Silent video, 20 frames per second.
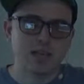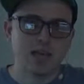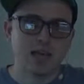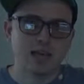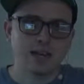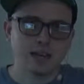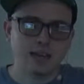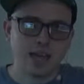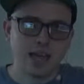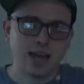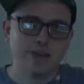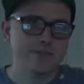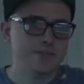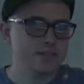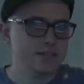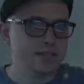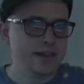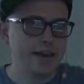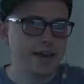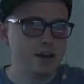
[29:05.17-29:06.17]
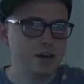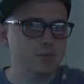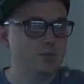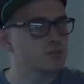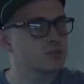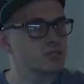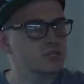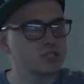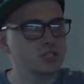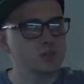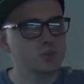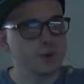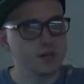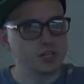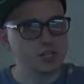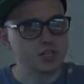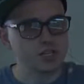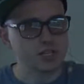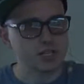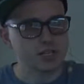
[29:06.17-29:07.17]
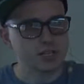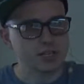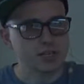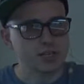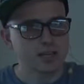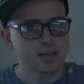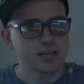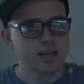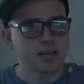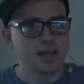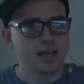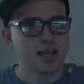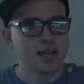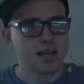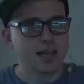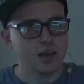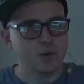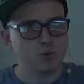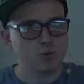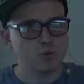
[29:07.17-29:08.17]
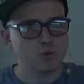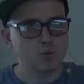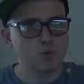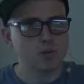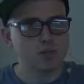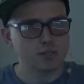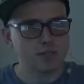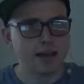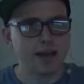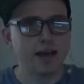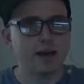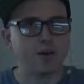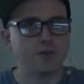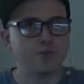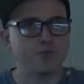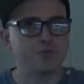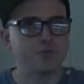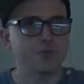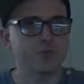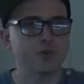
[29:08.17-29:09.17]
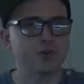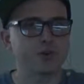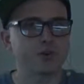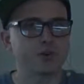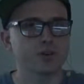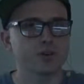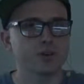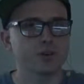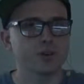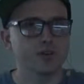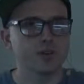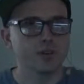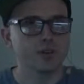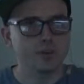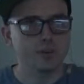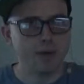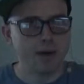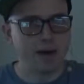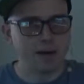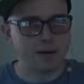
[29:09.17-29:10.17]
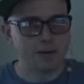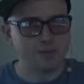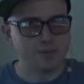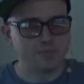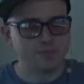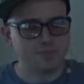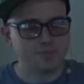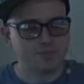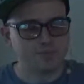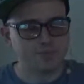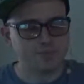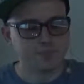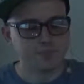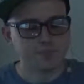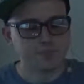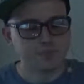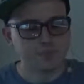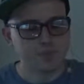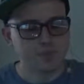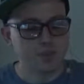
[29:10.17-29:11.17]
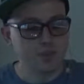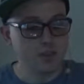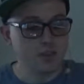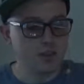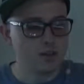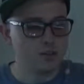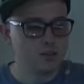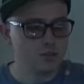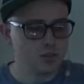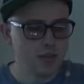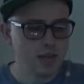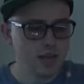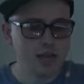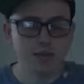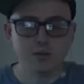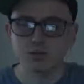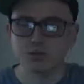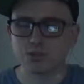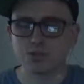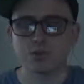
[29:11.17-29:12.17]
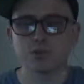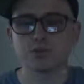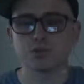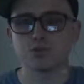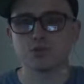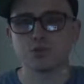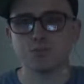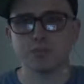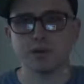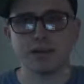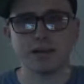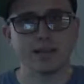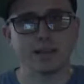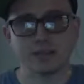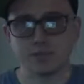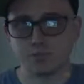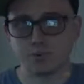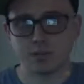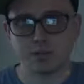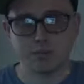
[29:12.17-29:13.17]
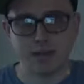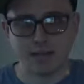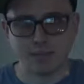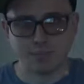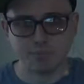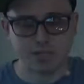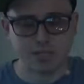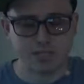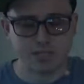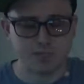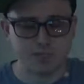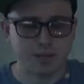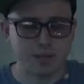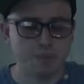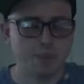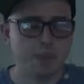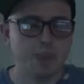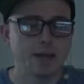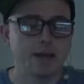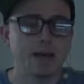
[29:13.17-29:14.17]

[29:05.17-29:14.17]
And in every terrible situation, it was worked out for the better. So yeah, he was thrown into a pit. That's a pretty bad place to be.